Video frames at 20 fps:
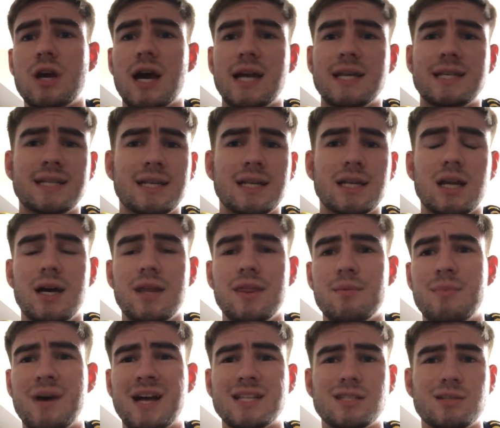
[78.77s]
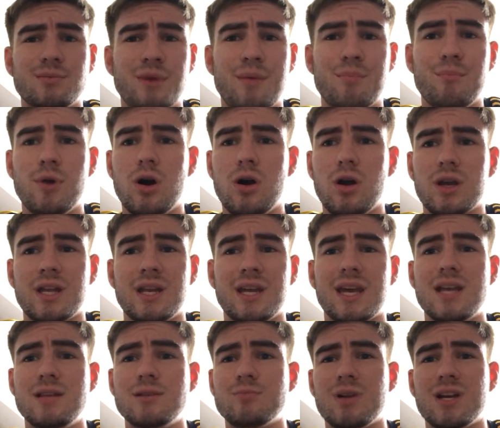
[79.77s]
I didn't like the man-to-man marking
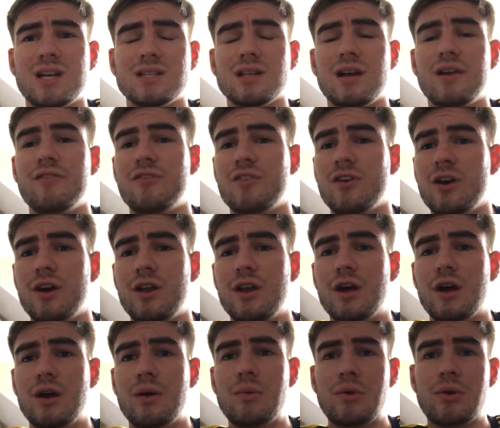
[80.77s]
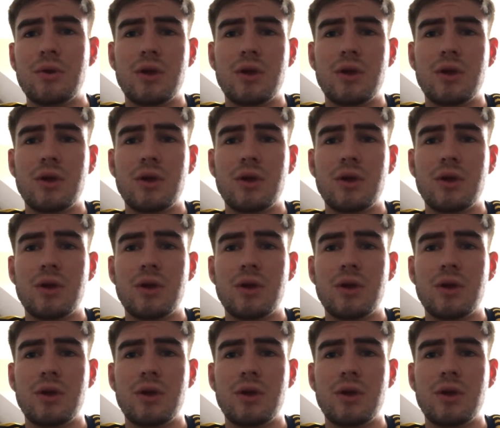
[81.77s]
against players like Werner.